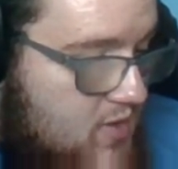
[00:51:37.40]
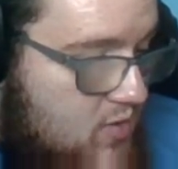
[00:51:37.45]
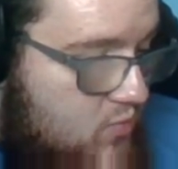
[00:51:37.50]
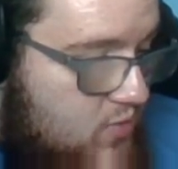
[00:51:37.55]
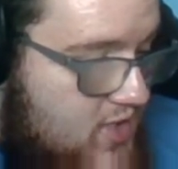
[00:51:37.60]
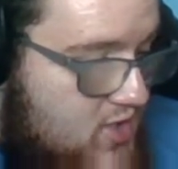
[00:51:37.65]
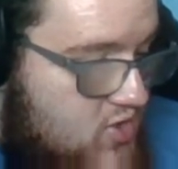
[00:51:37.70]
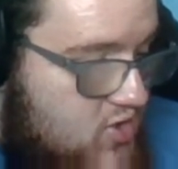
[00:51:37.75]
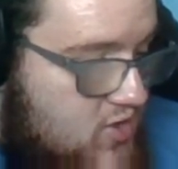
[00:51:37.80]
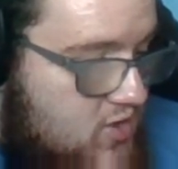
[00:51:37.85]
be
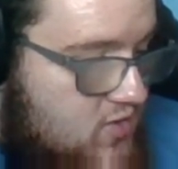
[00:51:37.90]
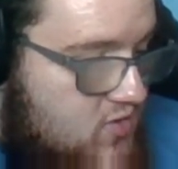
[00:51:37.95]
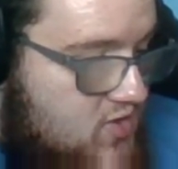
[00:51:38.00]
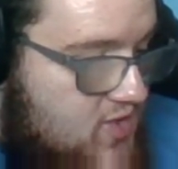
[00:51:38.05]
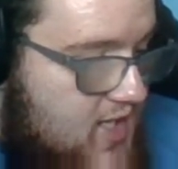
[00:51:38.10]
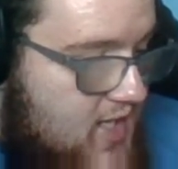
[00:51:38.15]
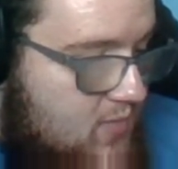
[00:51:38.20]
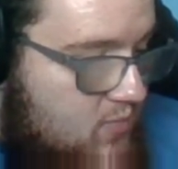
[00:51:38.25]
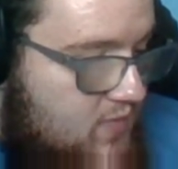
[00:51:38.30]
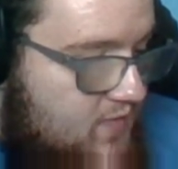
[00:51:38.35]
wasting your
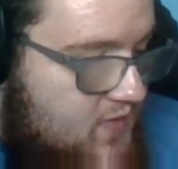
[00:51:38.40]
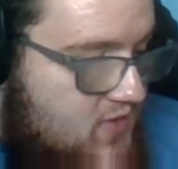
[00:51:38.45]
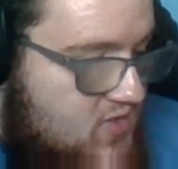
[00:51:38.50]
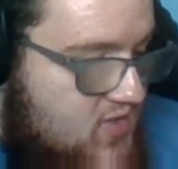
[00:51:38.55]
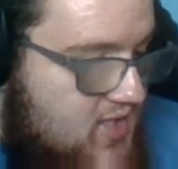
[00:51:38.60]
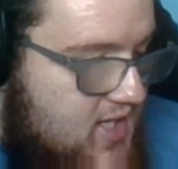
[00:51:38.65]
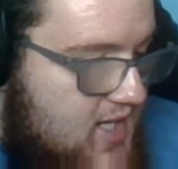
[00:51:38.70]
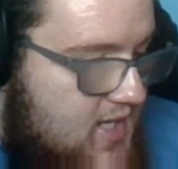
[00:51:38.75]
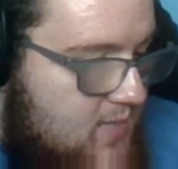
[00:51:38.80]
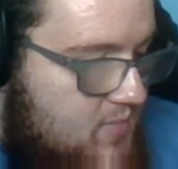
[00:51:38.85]
time with a
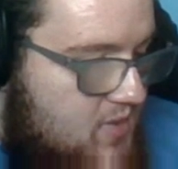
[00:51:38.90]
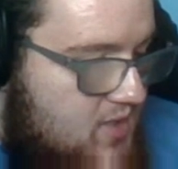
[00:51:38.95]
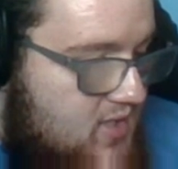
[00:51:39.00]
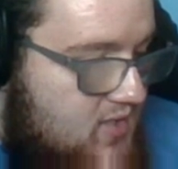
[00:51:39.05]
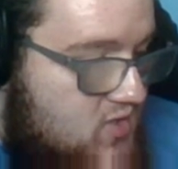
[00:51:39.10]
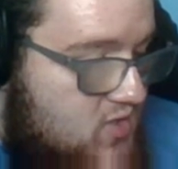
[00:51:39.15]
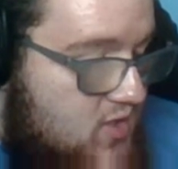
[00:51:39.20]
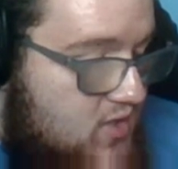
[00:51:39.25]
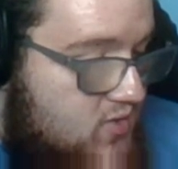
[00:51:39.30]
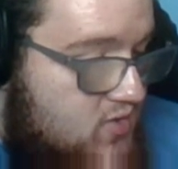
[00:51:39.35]
scam, but
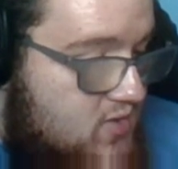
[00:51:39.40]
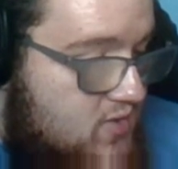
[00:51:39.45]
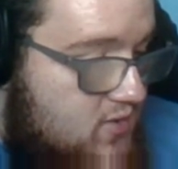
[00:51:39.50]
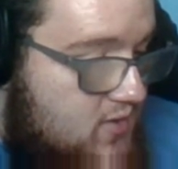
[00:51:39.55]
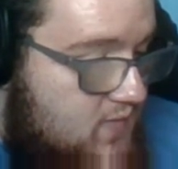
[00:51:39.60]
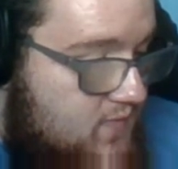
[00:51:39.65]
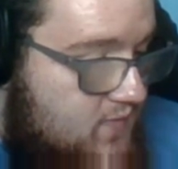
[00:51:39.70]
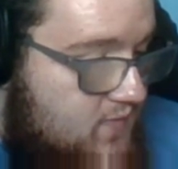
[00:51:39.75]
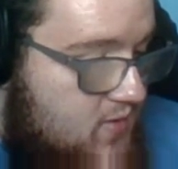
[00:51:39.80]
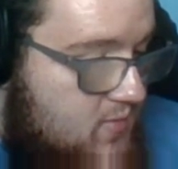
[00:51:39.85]
it's also
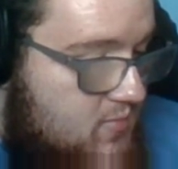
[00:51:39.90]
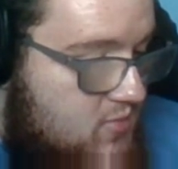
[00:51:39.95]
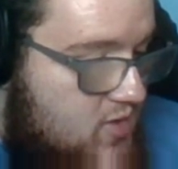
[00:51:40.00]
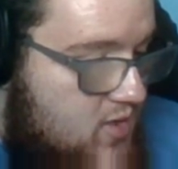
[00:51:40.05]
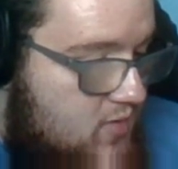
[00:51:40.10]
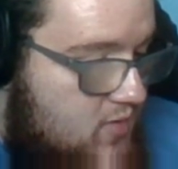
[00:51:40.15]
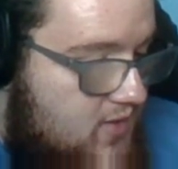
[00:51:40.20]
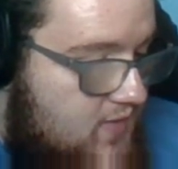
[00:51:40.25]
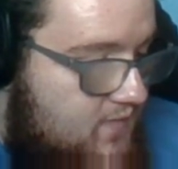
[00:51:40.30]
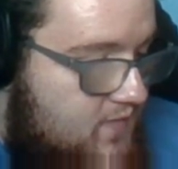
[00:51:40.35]
confirmed
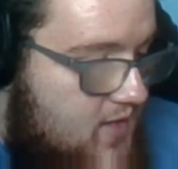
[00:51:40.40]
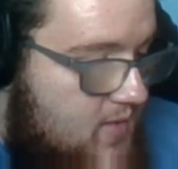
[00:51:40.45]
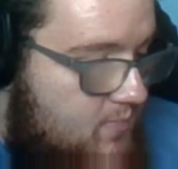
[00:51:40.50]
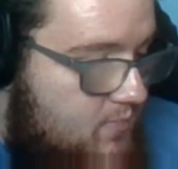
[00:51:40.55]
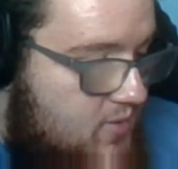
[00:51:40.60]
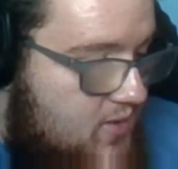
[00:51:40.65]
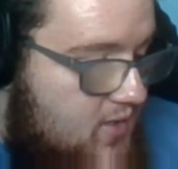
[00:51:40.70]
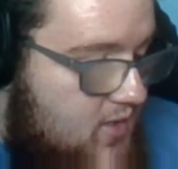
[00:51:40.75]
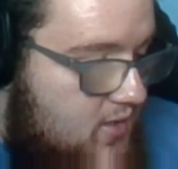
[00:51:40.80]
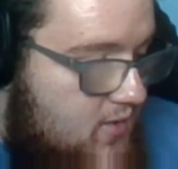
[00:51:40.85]
noting
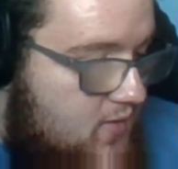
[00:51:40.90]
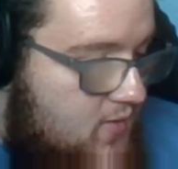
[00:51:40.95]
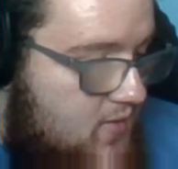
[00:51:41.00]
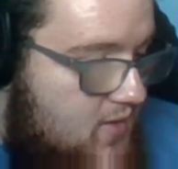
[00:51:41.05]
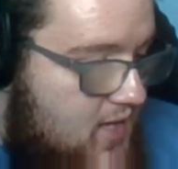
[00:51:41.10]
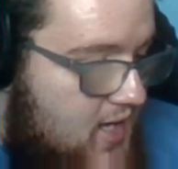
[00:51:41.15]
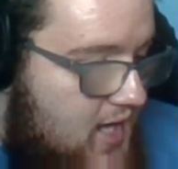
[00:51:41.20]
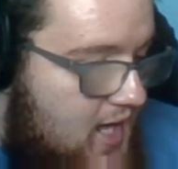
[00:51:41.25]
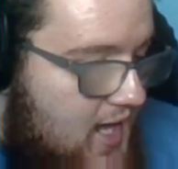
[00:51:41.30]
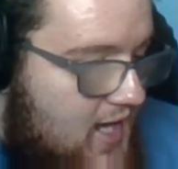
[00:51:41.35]
that
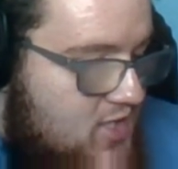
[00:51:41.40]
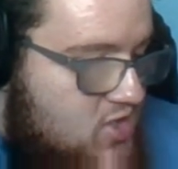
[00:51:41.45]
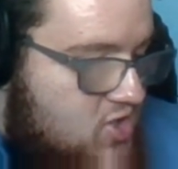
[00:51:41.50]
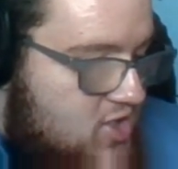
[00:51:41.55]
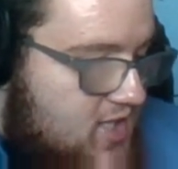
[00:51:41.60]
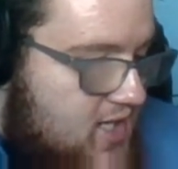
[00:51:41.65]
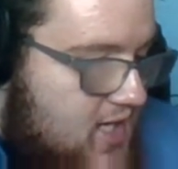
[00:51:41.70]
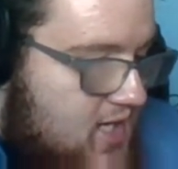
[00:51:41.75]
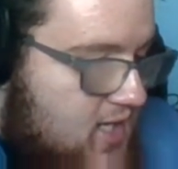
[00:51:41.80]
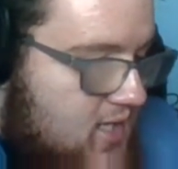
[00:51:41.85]
pure
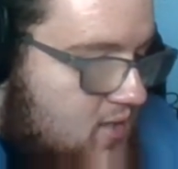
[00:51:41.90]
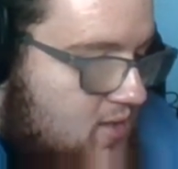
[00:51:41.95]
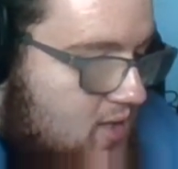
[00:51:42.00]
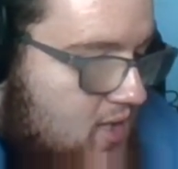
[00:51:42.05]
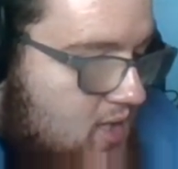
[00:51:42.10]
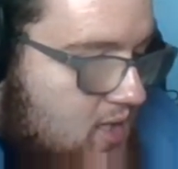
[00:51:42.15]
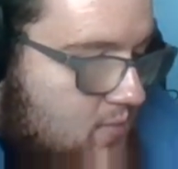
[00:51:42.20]
IGN